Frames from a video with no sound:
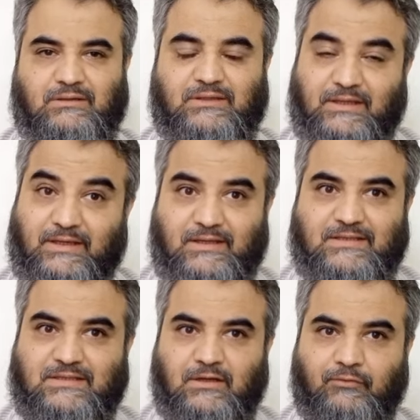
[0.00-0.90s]
Thinning
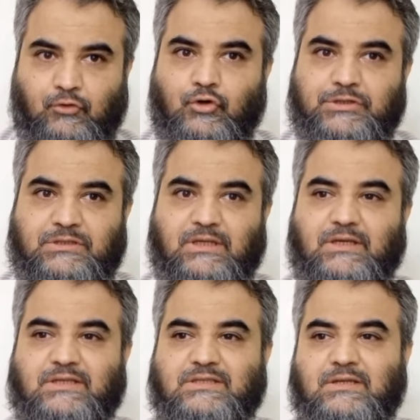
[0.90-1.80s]
is of course
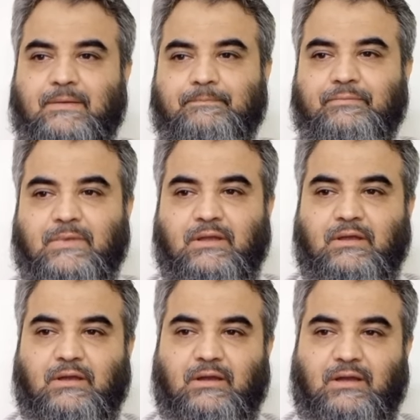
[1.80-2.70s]
there, some
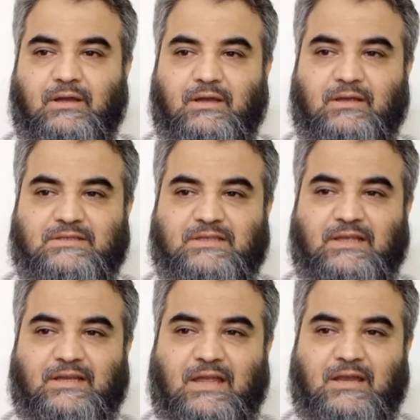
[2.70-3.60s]

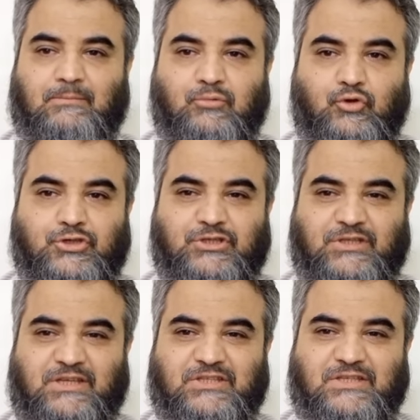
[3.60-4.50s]
sclera and bluish
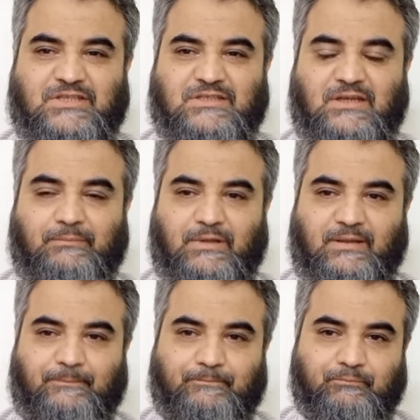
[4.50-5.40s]
tinges coming.